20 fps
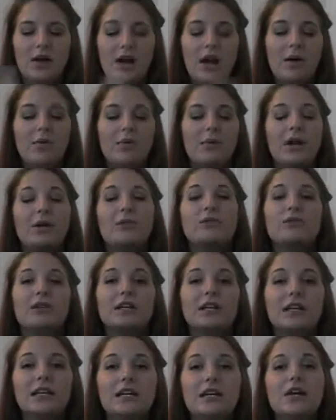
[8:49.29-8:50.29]
What I
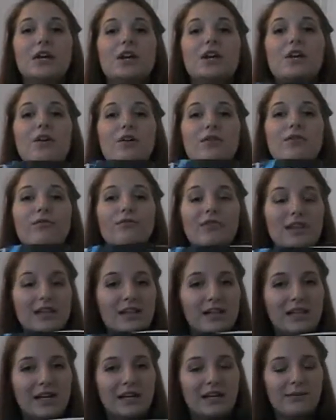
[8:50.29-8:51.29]
really,
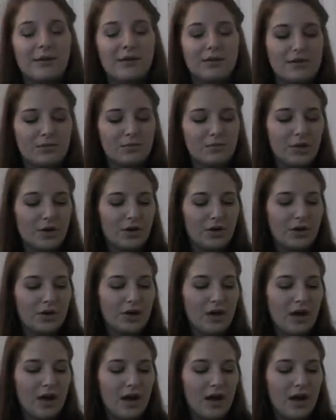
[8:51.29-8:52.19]
really like about this book